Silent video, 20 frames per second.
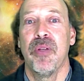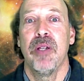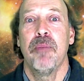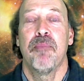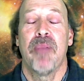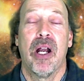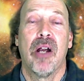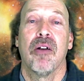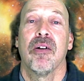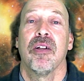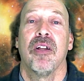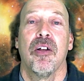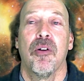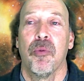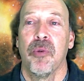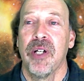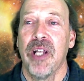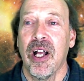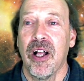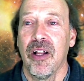be parallel
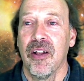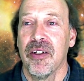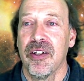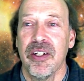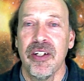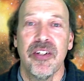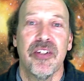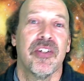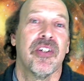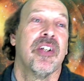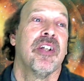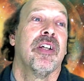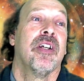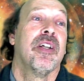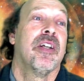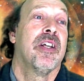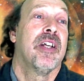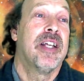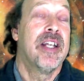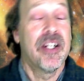realities
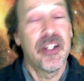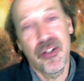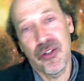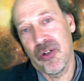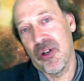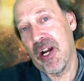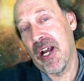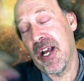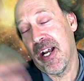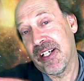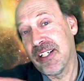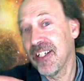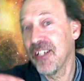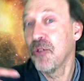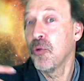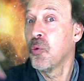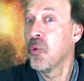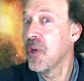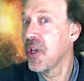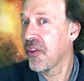
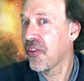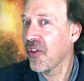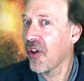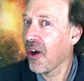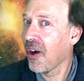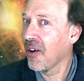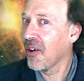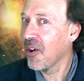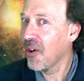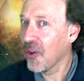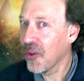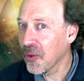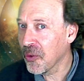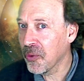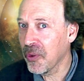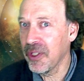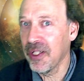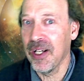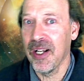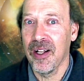interacting with our own
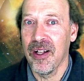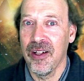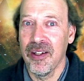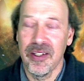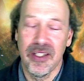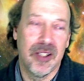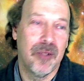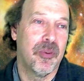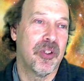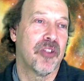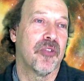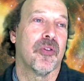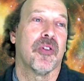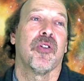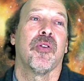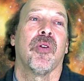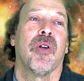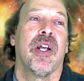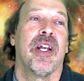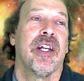reality, which we're
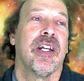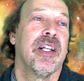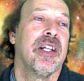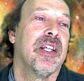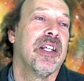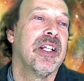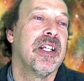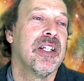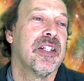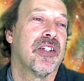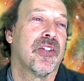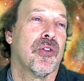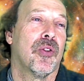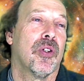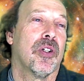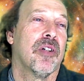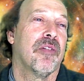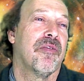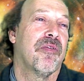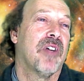creating these
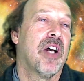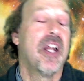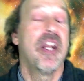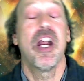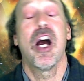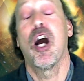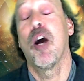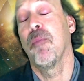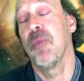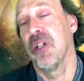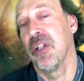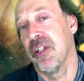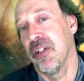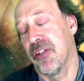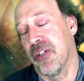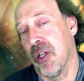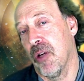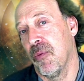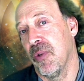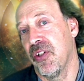sort of anomalies
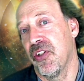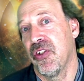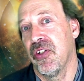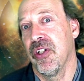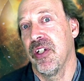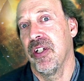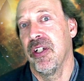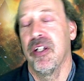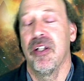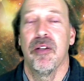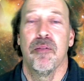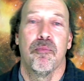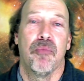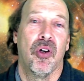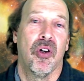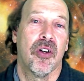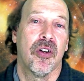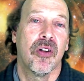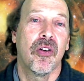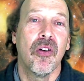that we see in
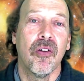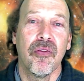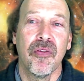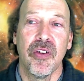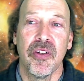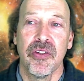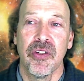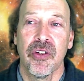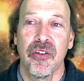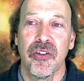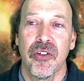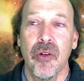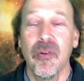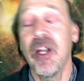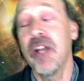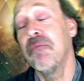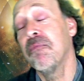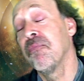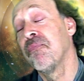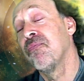particle physics. So
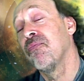again,